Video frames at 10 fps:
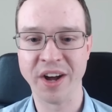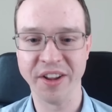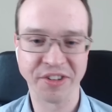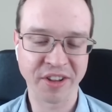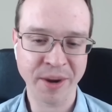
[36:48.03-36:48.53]
And
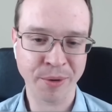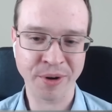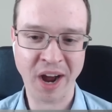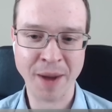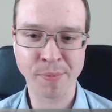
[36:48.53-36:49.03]
so they were
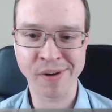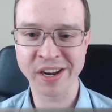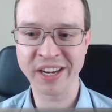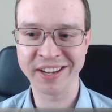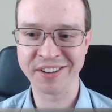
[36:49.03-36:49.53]

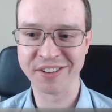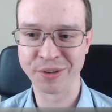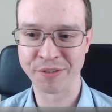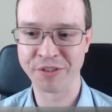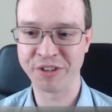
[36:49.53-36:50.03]
operating in sort
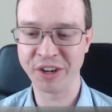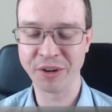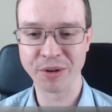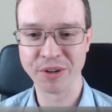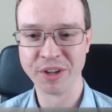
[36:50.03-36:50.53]
of
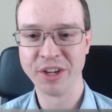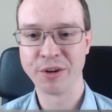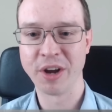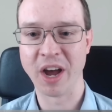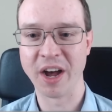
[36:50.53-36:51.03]
single
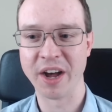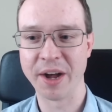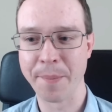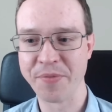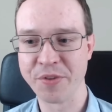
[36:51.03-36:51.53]
point